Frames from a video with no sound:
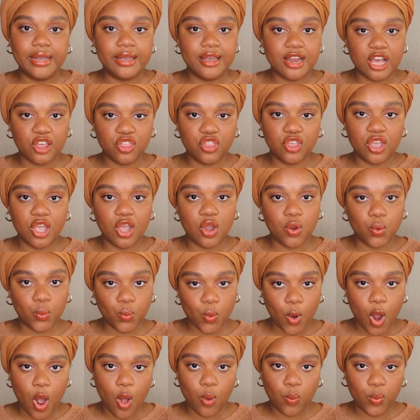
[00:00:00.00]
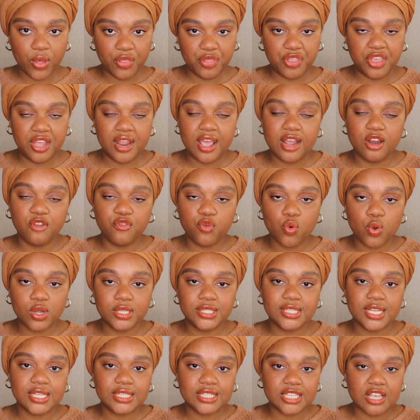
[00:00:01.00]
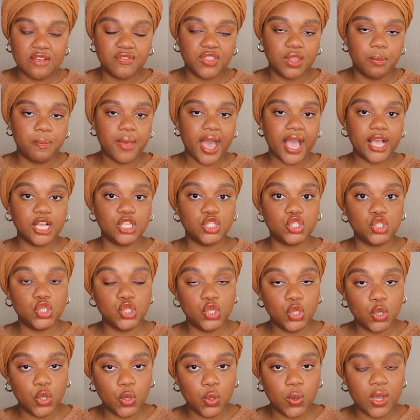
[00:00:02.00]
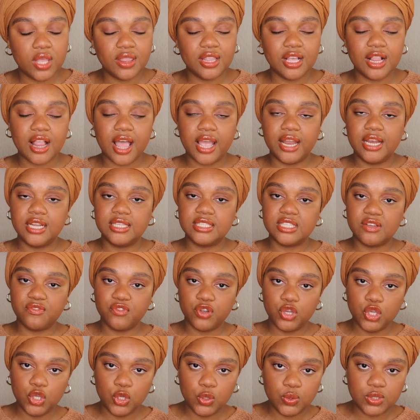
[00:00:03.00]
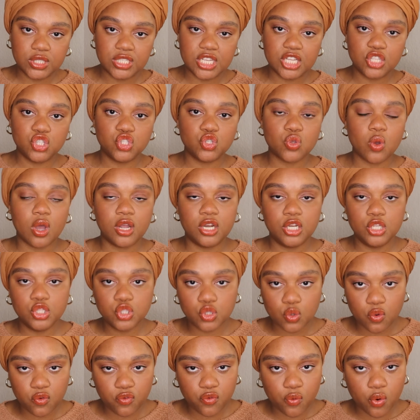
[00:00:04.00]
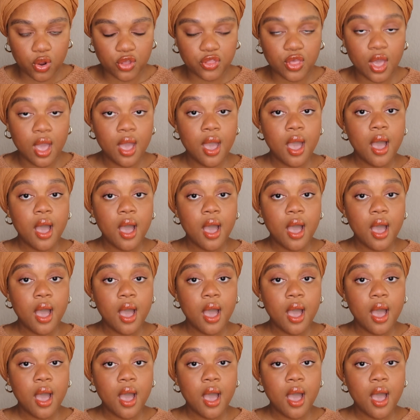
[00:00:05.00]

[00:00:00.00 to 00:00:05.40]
nothing wrong with it. And of course, that's if the bag is new and the client has never used it, so on and so forth.